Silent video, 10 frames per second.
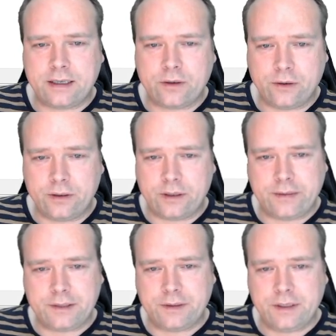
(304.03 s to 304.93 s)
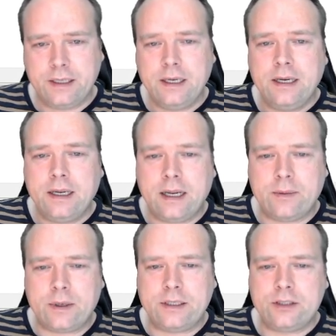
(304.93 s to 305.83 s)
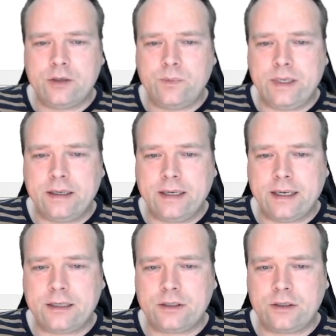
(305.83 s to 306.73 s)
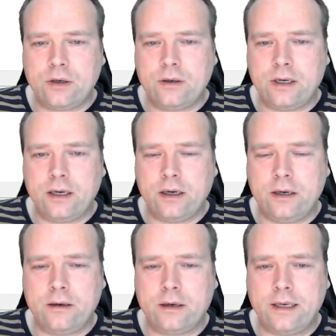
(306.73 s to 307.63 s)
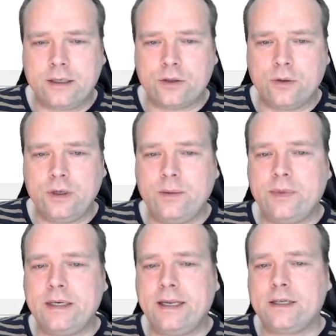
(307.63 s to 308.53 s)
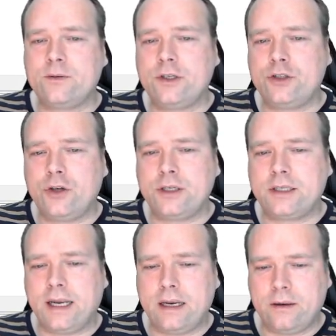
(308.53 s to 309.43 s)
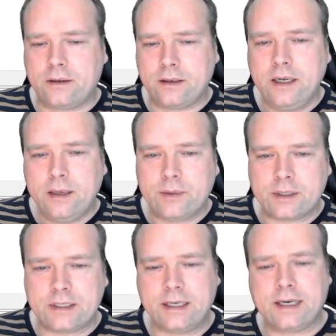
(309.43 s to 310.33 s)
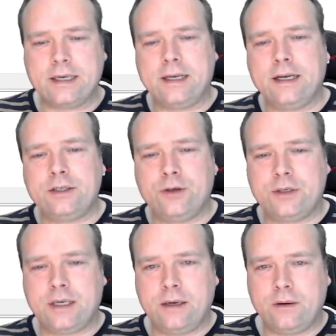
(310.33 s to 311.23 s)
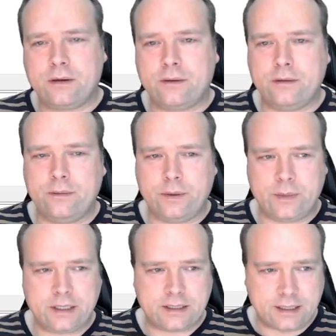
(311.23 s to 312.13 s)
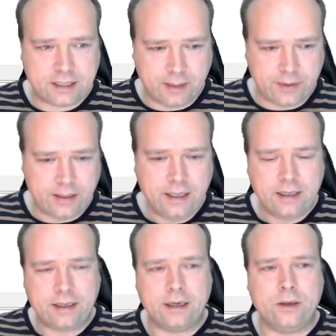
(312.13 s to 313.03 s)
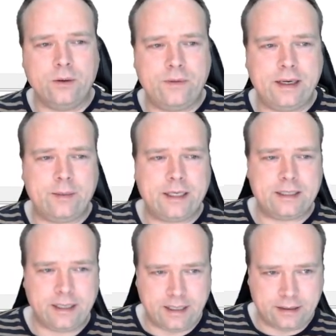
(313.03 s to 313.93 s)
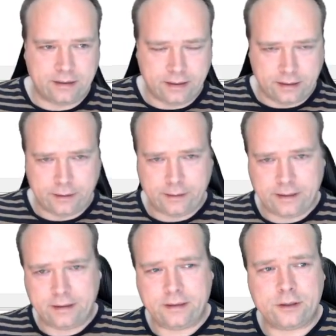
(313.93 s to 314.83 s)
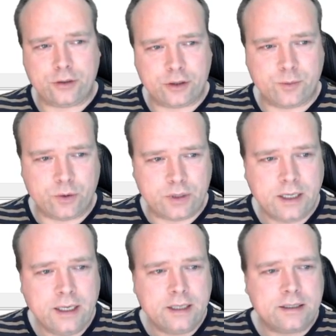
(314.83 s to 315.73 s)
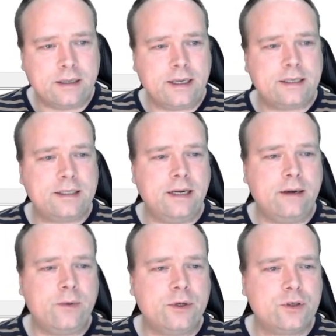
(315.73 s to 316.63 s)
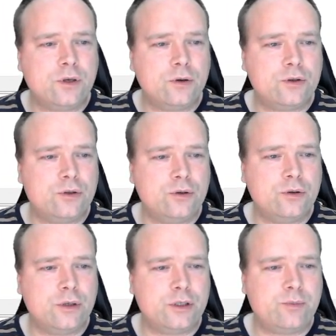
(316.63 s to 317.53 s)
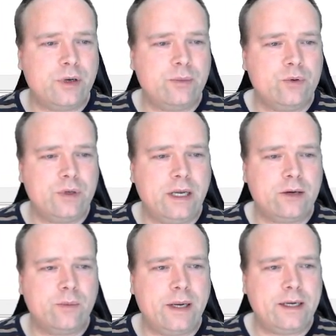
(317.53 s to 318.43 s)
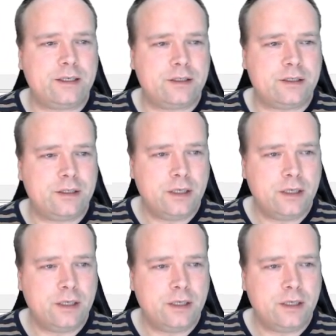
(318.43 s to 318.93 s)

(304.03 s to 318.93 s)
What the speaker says: current directory, I want this to be letters, not letters only, but letters with search dialog, because then I get nice search dialog. Or when I start typing, then I know that I'm actually in the search mode. So let us say that I want to go to Spring Boot Liquibase.